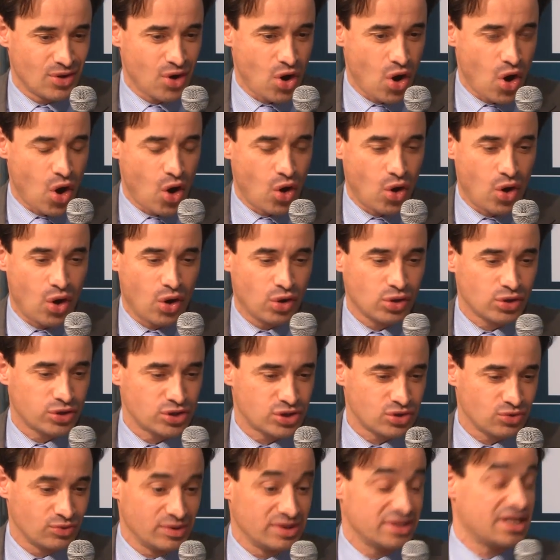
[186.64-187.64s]

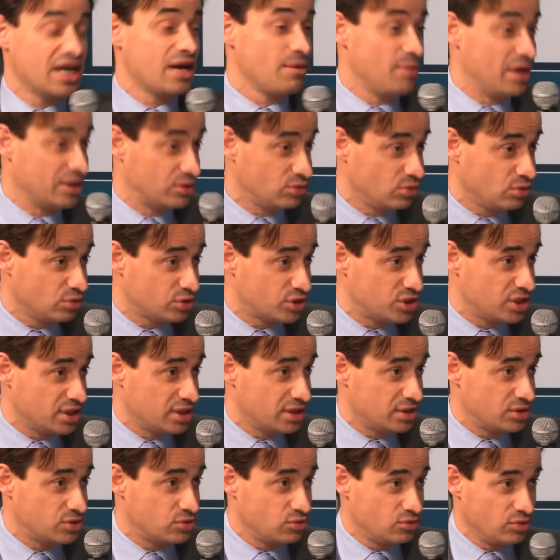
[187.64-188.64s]
Also in
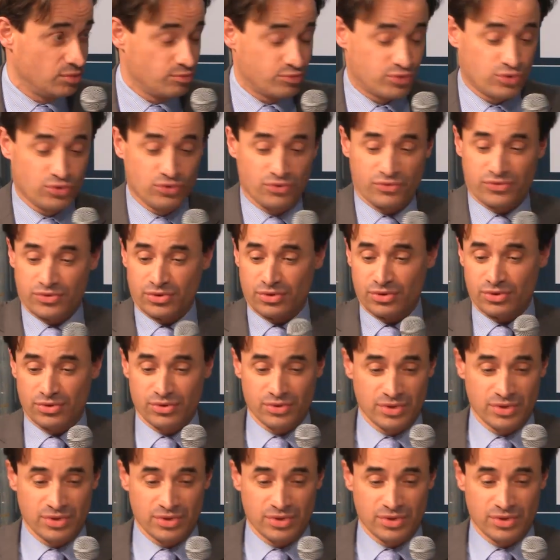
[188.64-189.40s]
dermatology to improve the